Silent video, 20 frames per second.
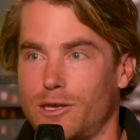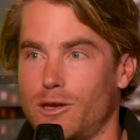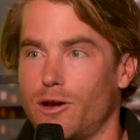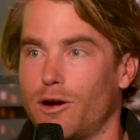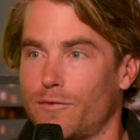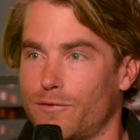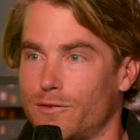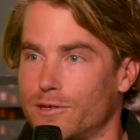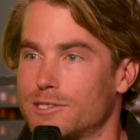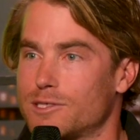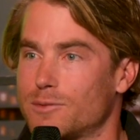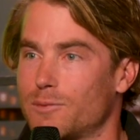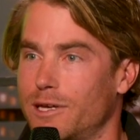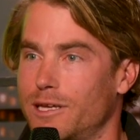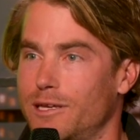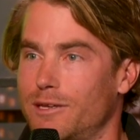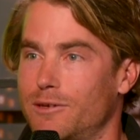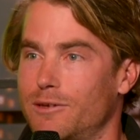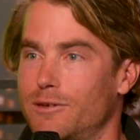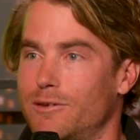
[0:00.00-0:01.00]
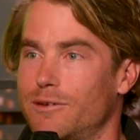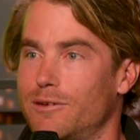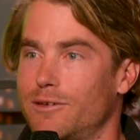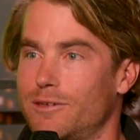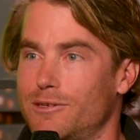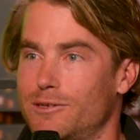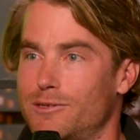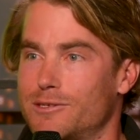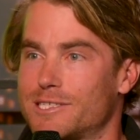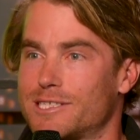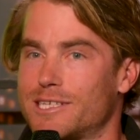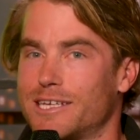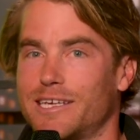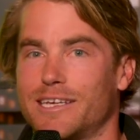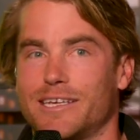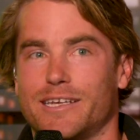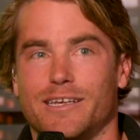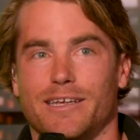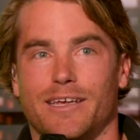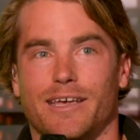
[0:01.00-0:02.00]
The Office where you see
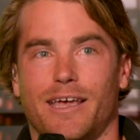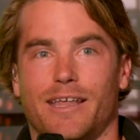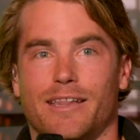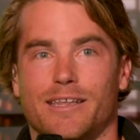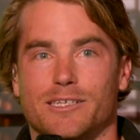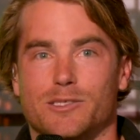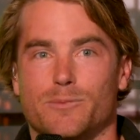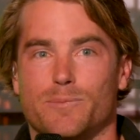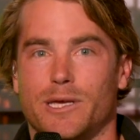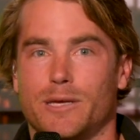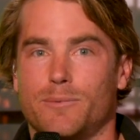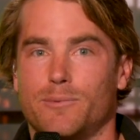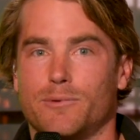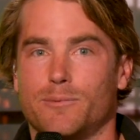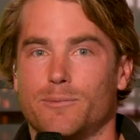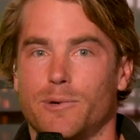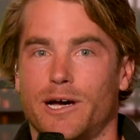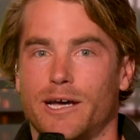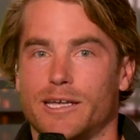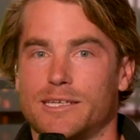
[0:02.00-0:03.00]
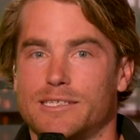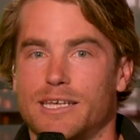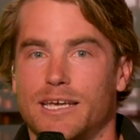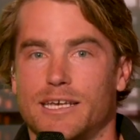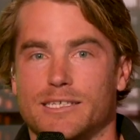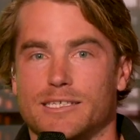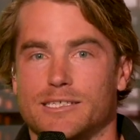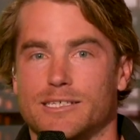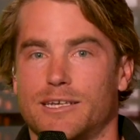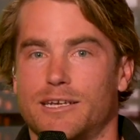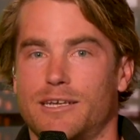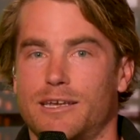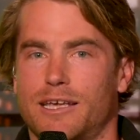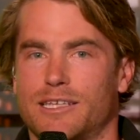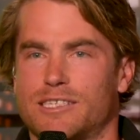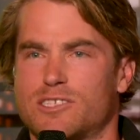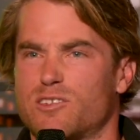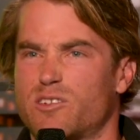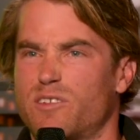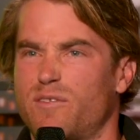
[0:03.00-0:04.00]
it and there's people behind desks and
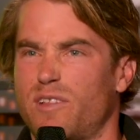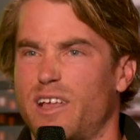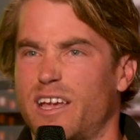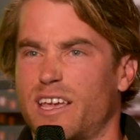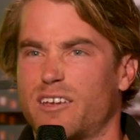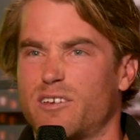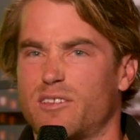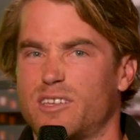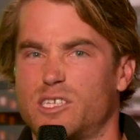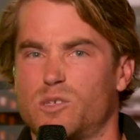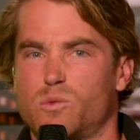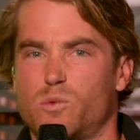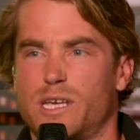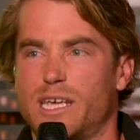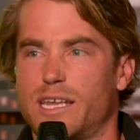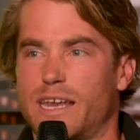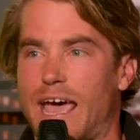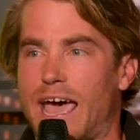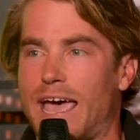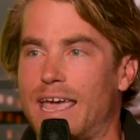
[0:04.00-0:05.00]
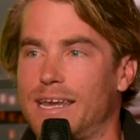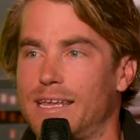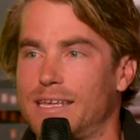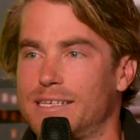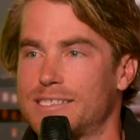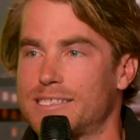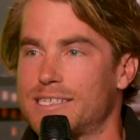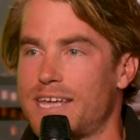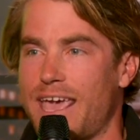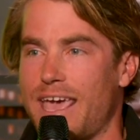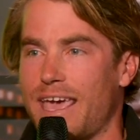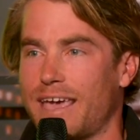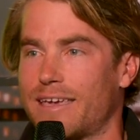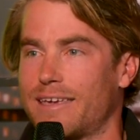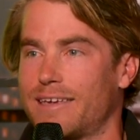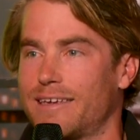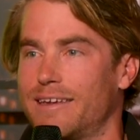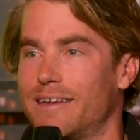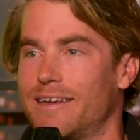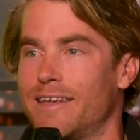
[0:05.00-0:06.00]
it's sort of like got these weird 80s
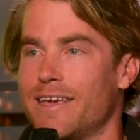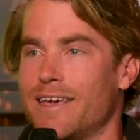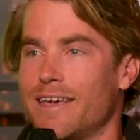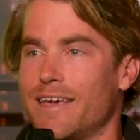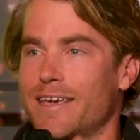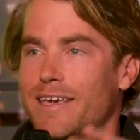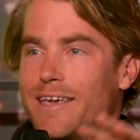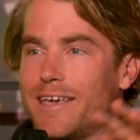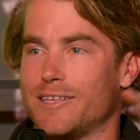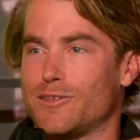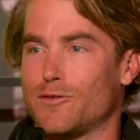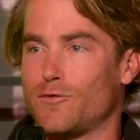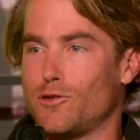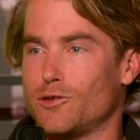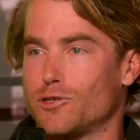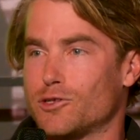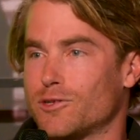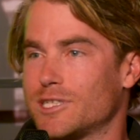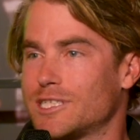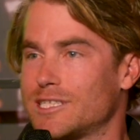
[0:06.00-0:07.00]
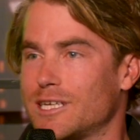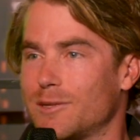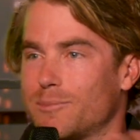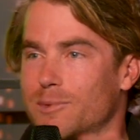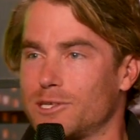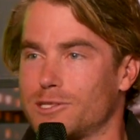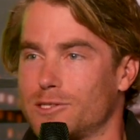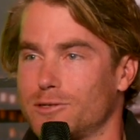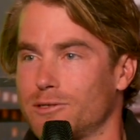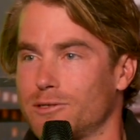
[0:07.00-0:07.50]
tech and it's futuristic but it's